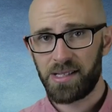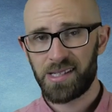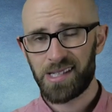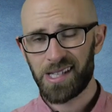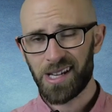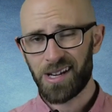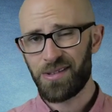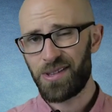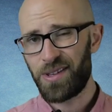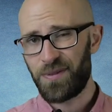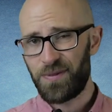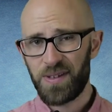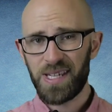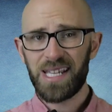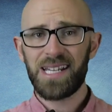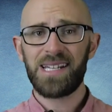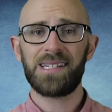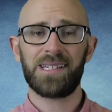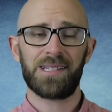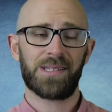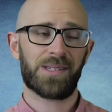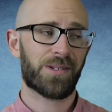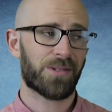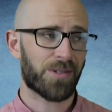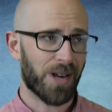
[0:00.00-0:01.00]
So the
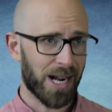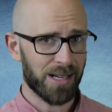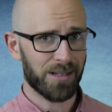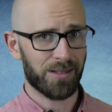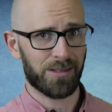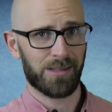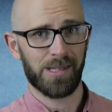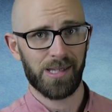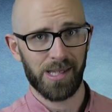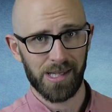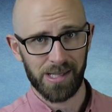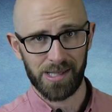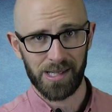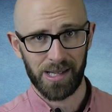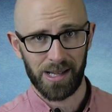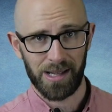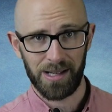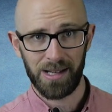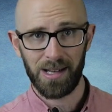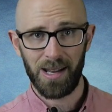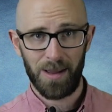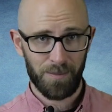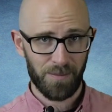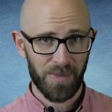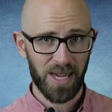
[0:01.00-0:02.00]
fiend strangles the
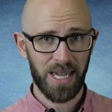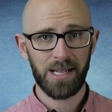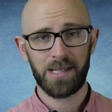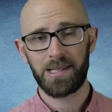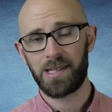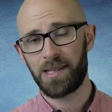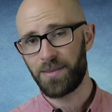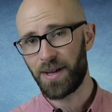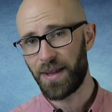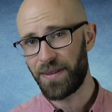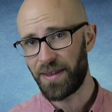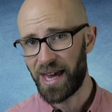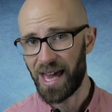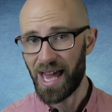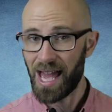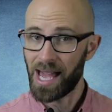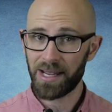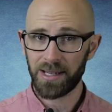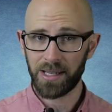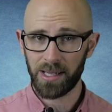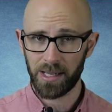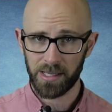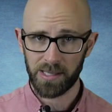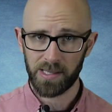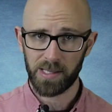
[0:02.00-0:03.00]
son, makes the mother
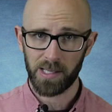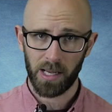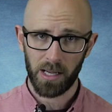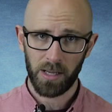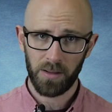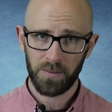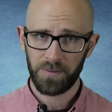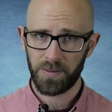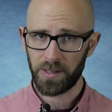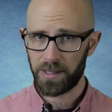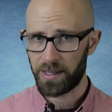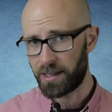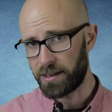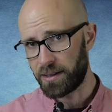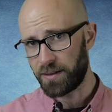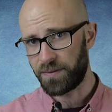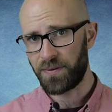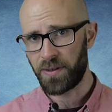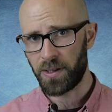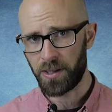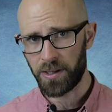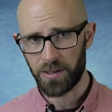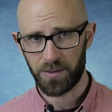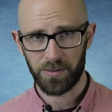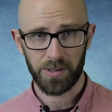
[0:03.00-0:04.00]
hang herself, and then the
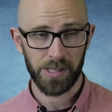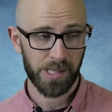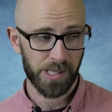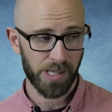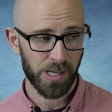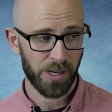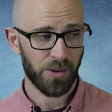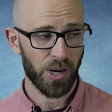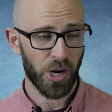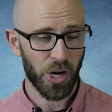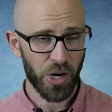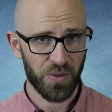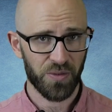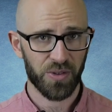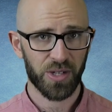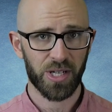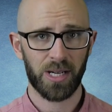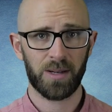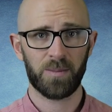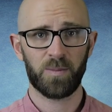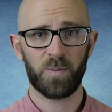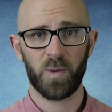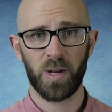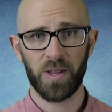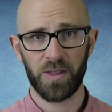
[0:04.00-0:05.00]
father is so
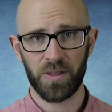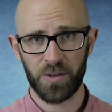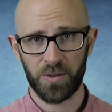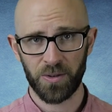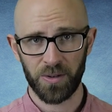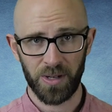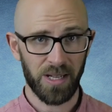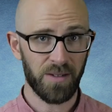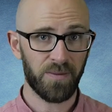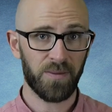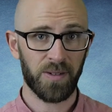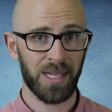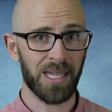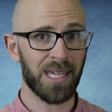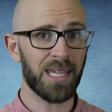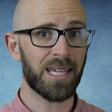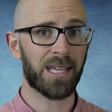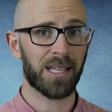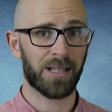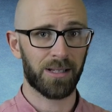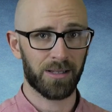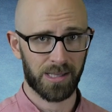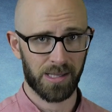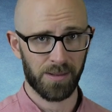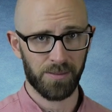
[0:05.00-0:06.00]
overcome with grief he
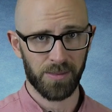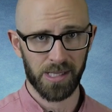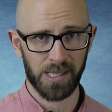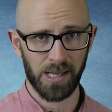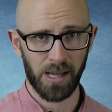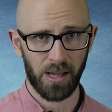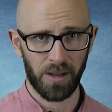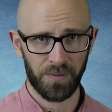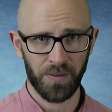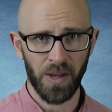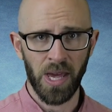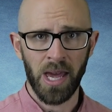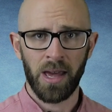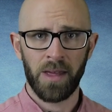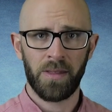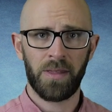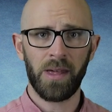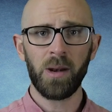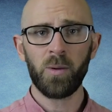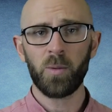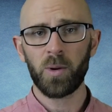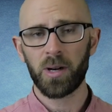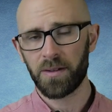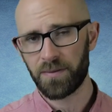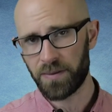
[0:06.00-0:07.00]
kills himself.
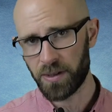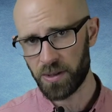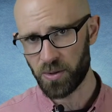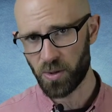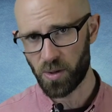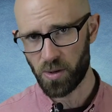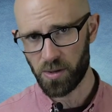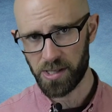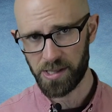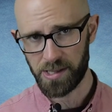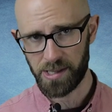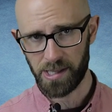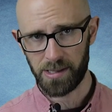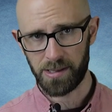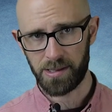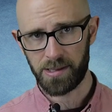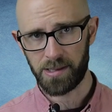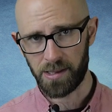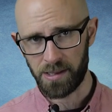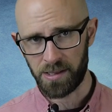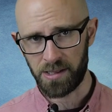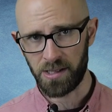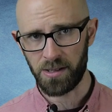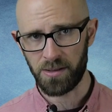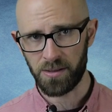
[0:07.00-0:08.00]
Then one of the daughters is
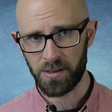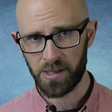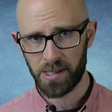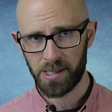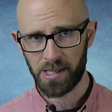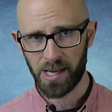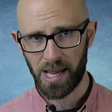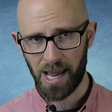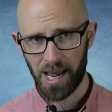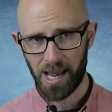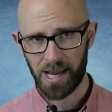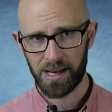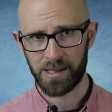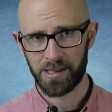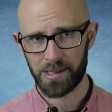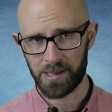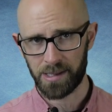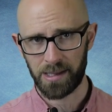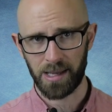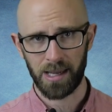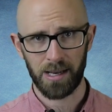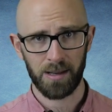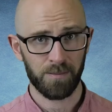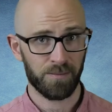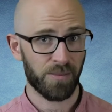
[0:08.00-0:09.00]
seduced and
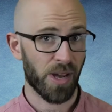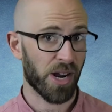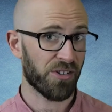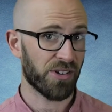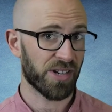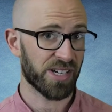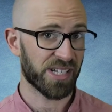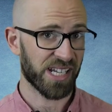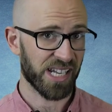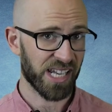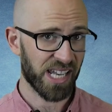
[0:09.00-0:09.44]
then buried